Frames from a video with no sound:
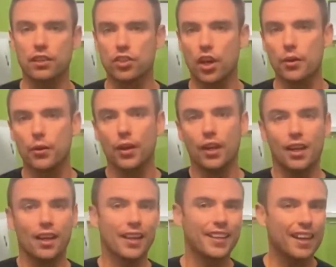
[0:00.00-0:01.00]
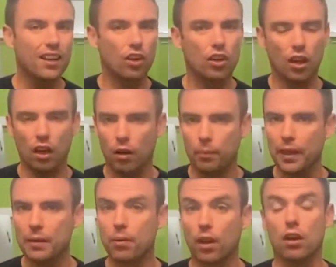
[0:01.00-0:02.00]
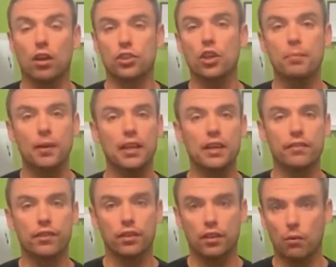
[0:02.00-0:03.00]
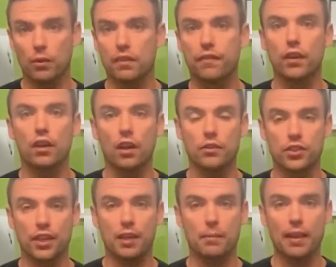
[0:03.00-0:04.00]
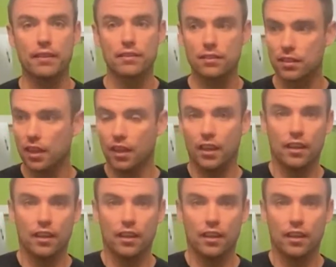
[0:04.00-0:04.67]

So again, like a lot of people, I do believe that, you know, when the furlough scheme ends,